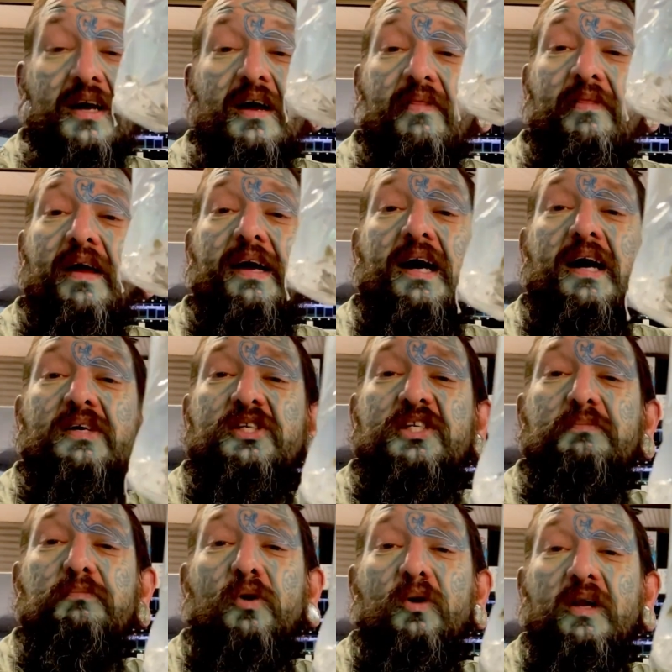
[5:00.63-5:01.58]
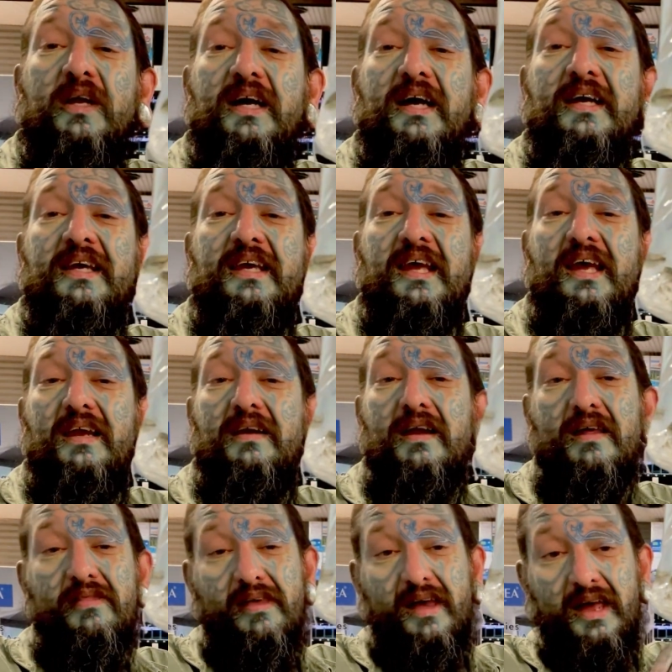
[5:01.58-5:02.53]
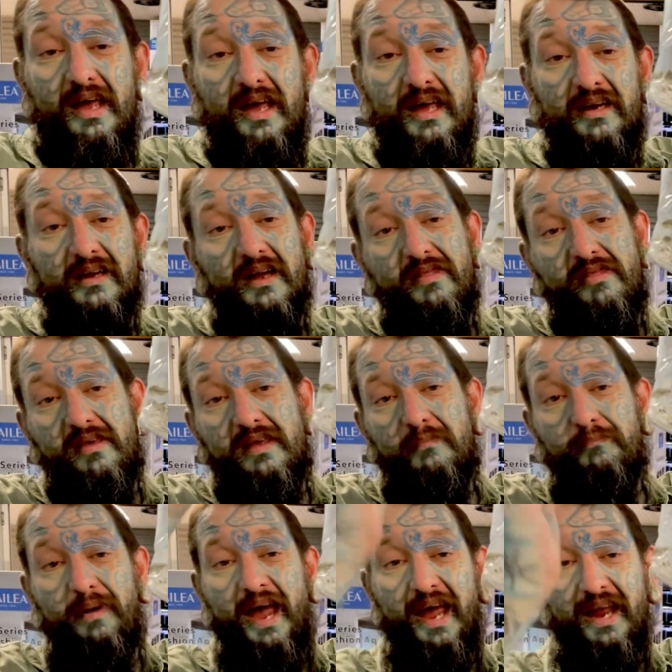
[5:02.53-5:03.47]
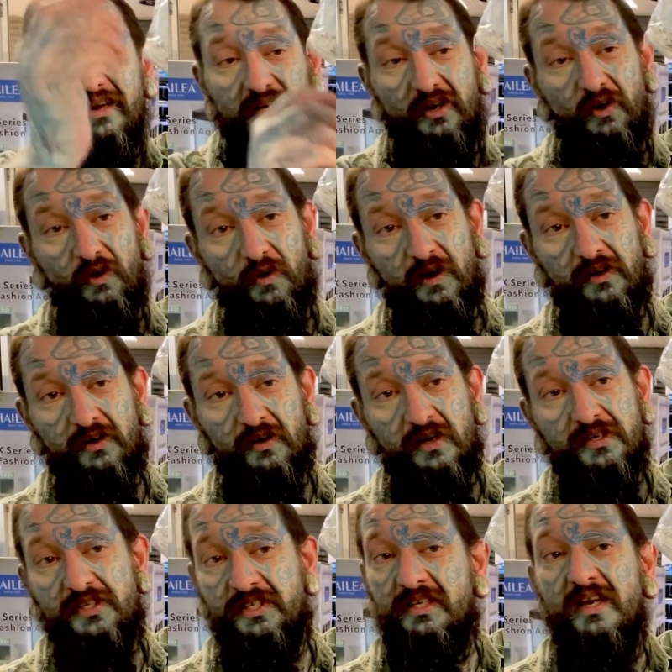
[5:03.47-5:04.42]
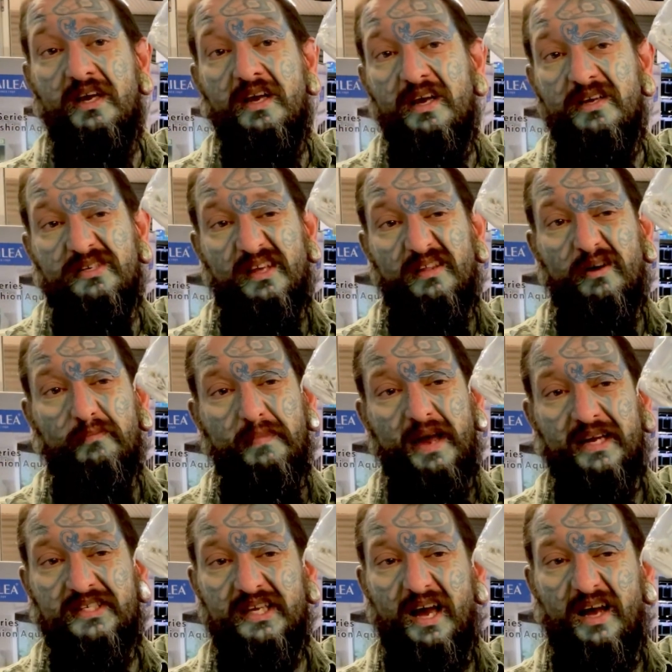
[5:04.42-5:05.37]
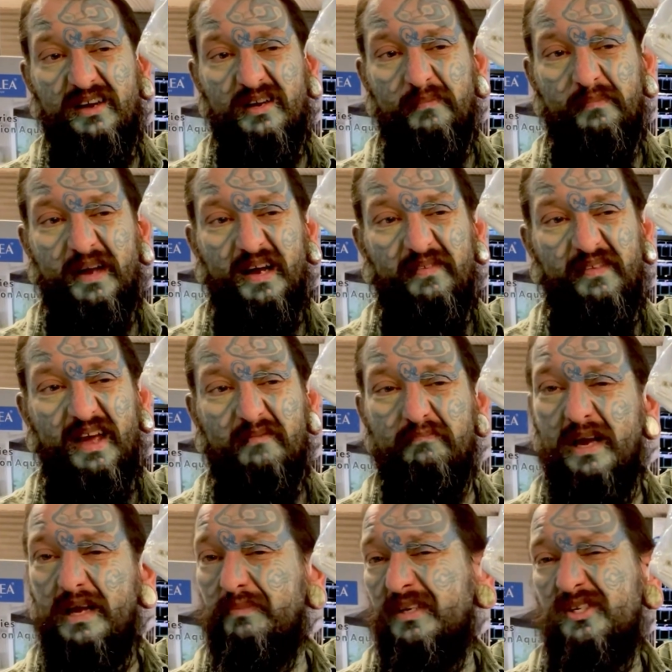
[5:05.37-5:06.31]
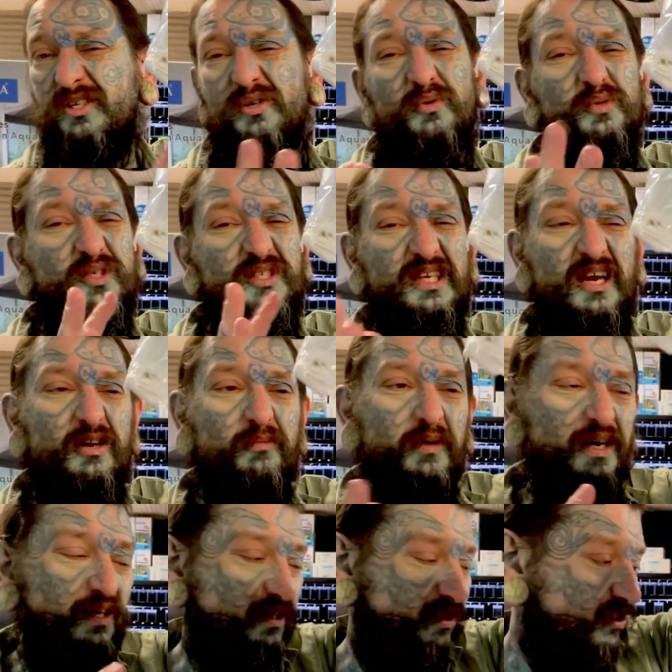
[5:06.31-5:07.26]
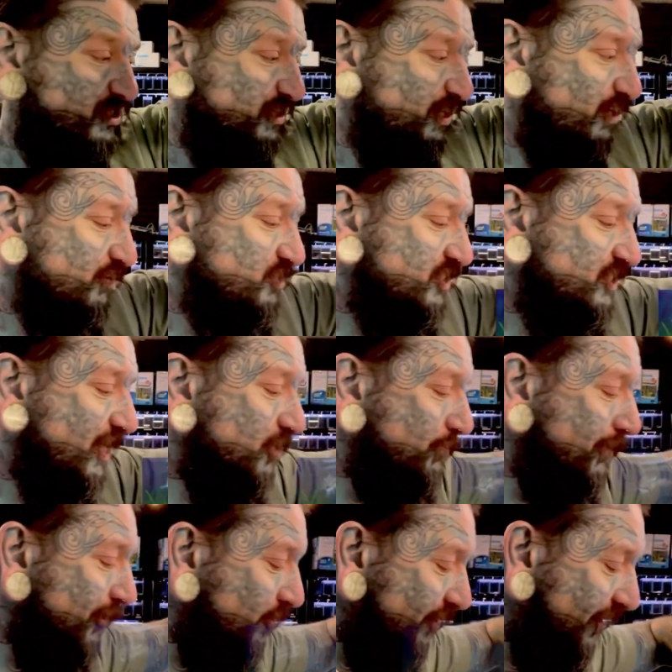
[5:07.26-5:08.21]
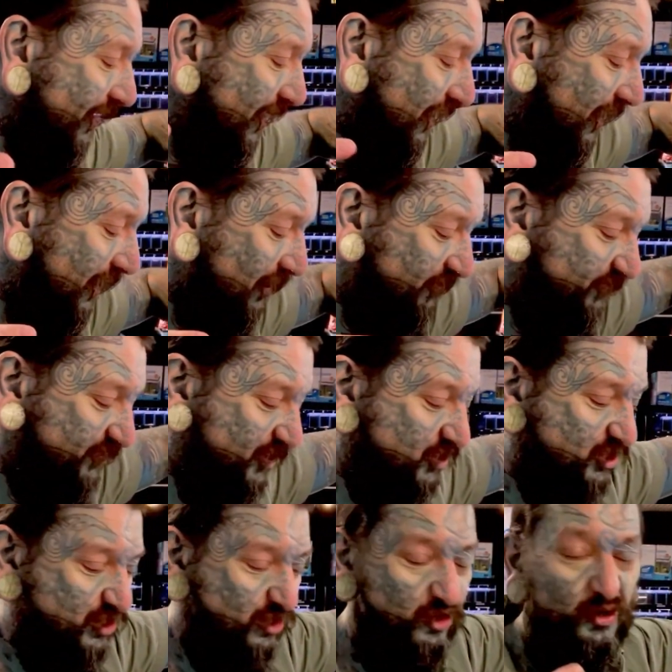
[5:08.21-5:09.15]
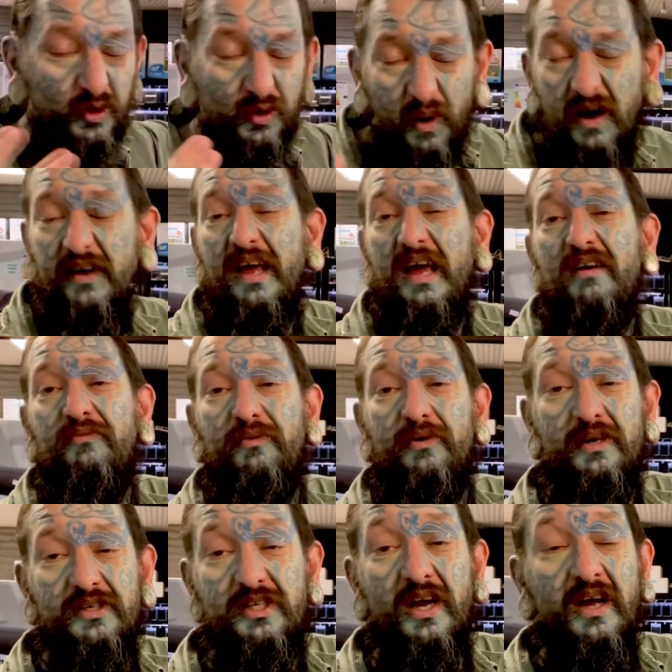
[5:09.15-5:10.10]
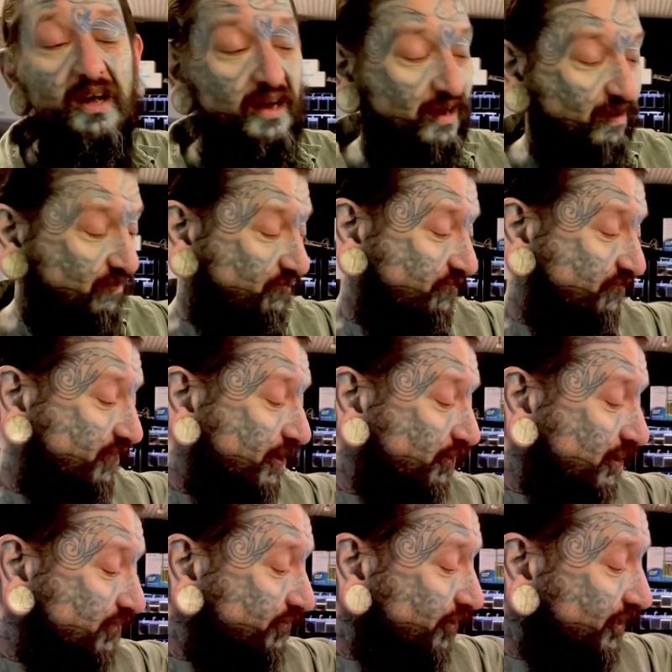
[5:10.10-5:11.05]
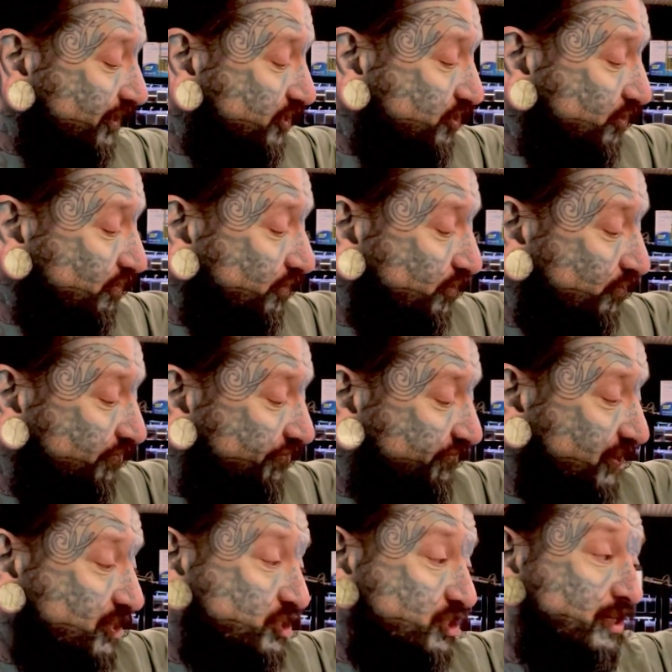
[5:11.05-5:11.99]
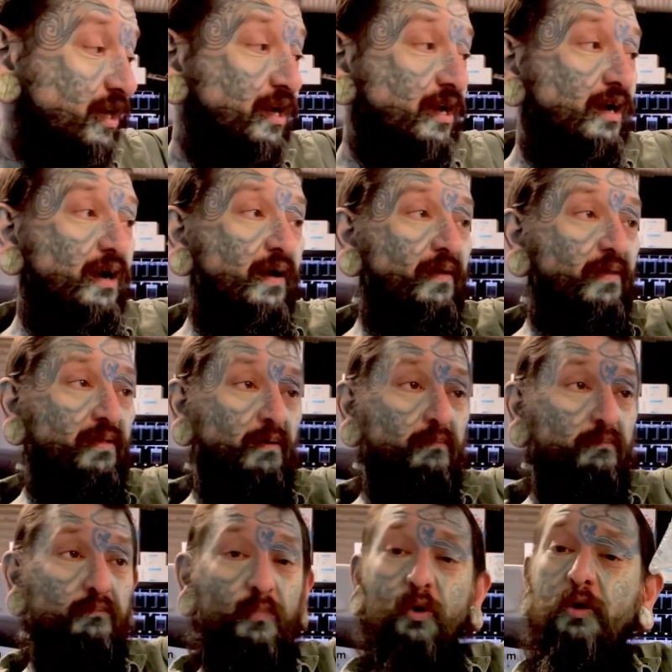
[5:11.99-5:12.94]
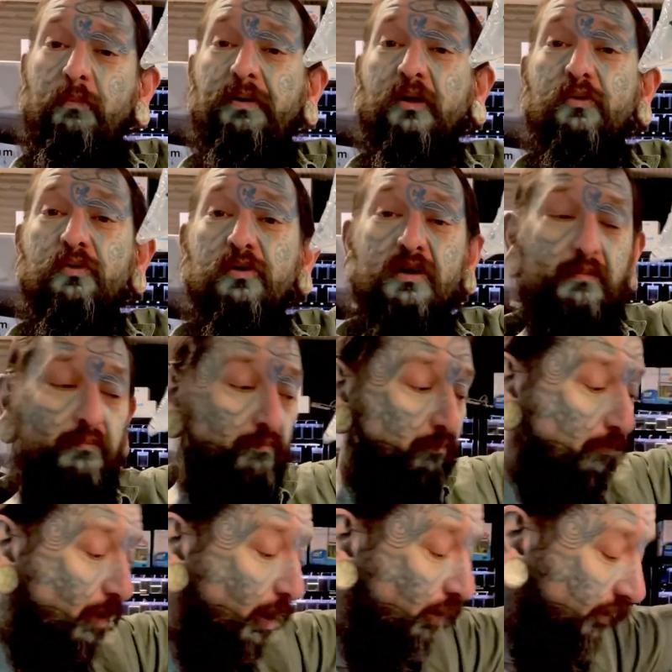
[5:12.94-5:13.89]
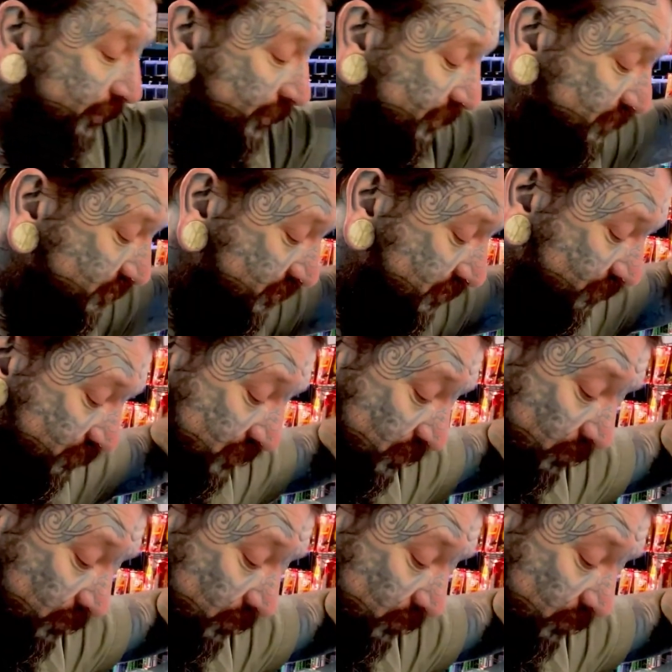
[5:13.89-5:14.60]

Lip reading: They are smaller again than the panda corydoras, so they'll max out at about that maybe 2 centimeters. So 1.5 centimeters to 2 on average. Very, very cute little fish. More balloon mollies. There's a